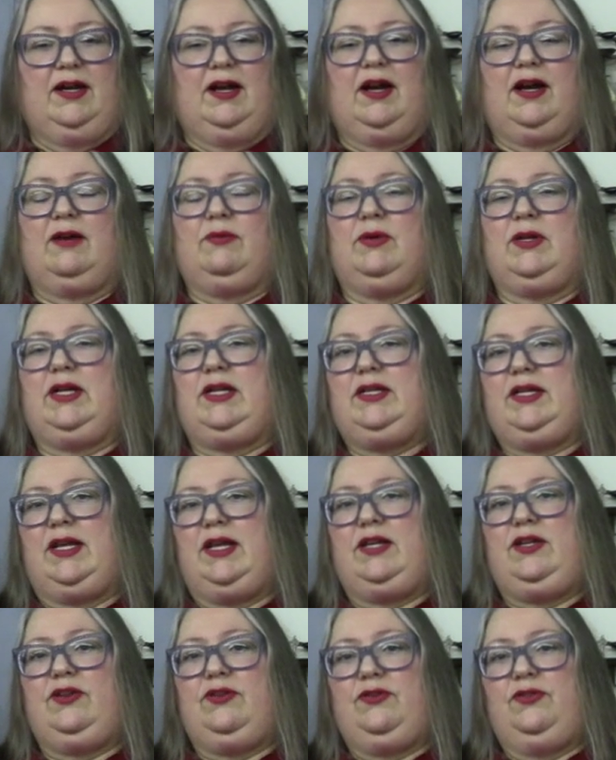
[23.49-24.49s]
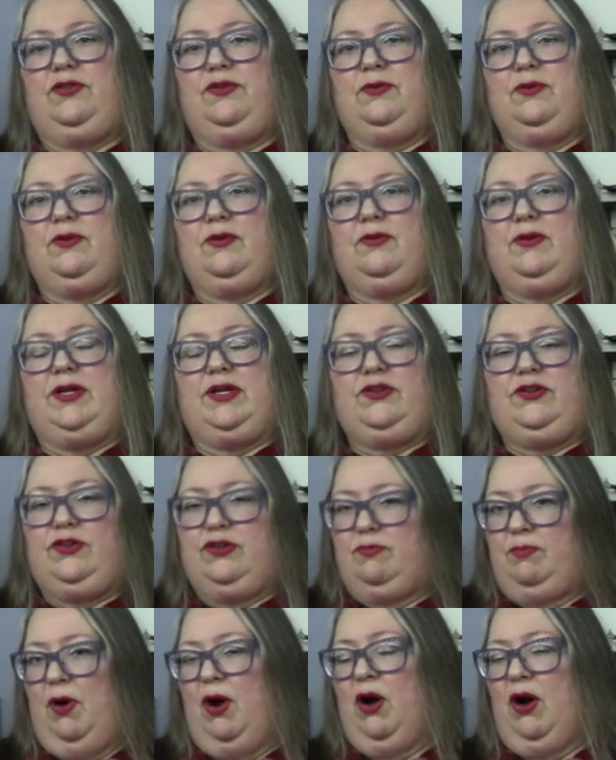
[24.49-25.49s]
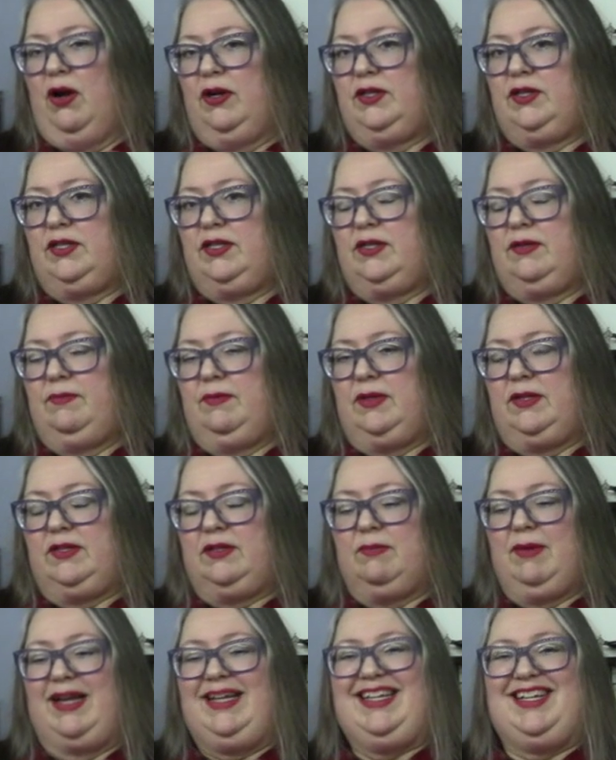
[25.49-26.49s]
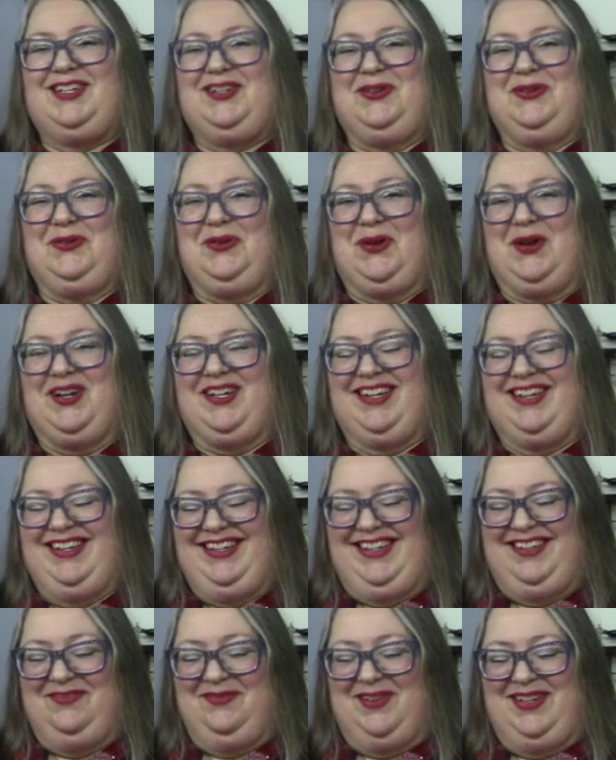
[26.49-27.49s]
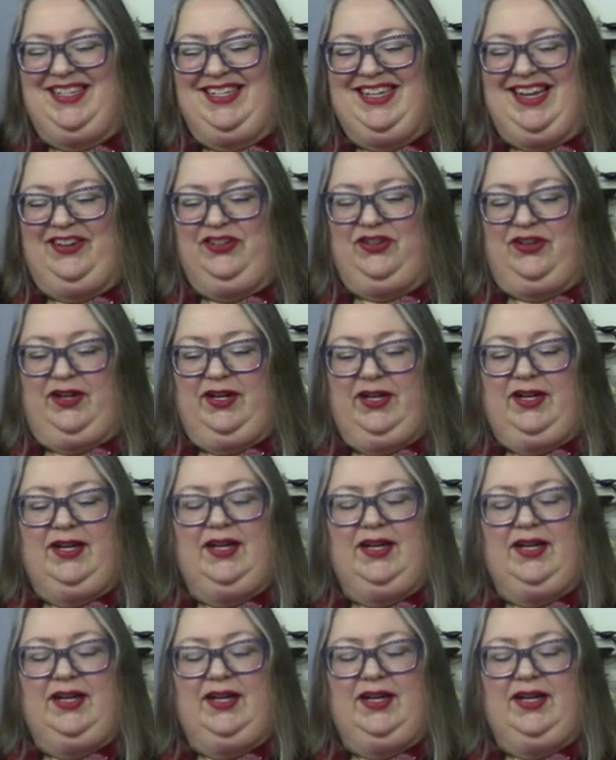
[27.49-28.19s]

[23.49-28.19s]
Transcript: I want to take you through in two parts, because it might get too long in one session.